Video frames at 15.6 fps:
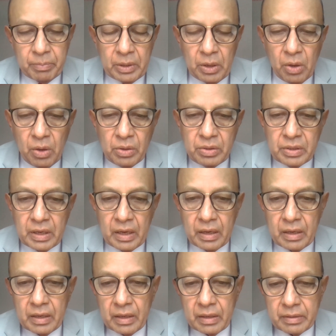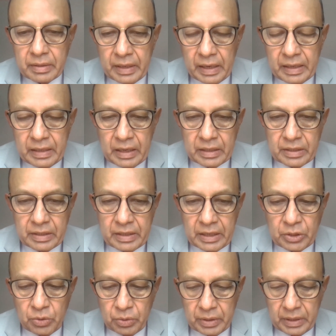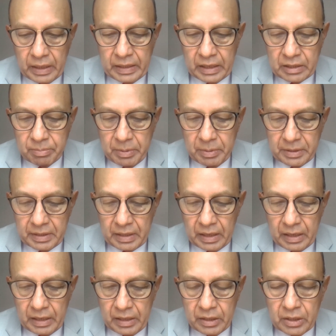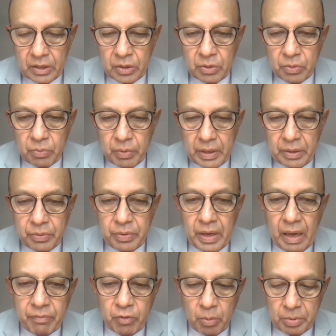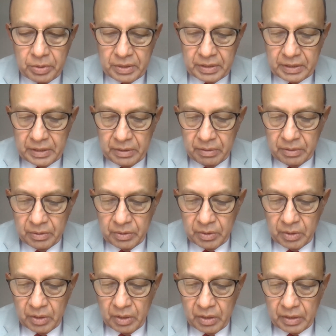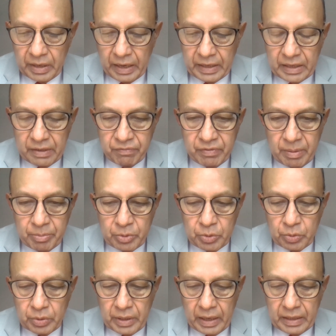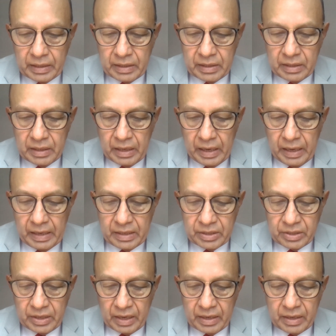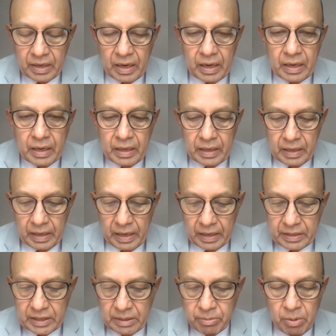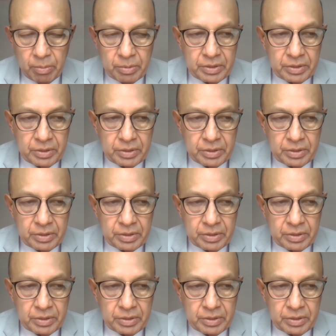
below 10 years, 6 to 10 years basically, when we have obesity, 95th to 98th centile, extreme